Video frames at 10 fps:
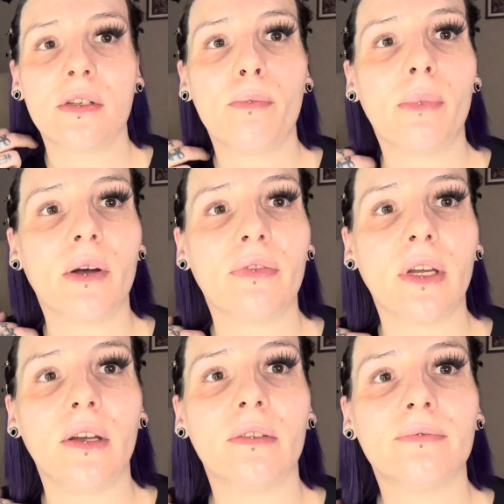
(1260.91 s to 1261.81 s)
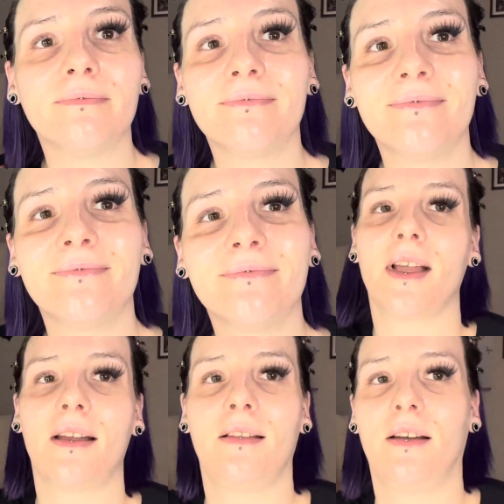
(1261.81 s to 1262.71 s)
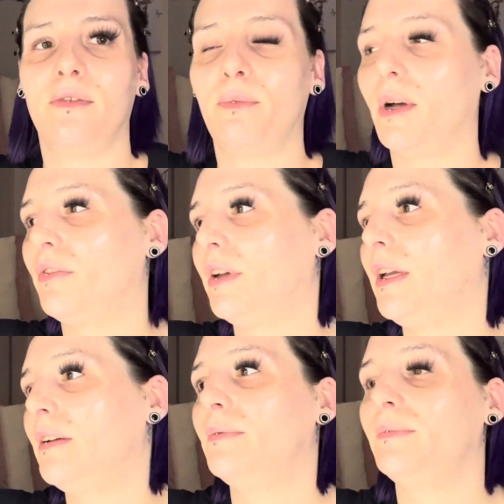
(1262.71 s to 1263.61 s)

Buffy. I love Buffy.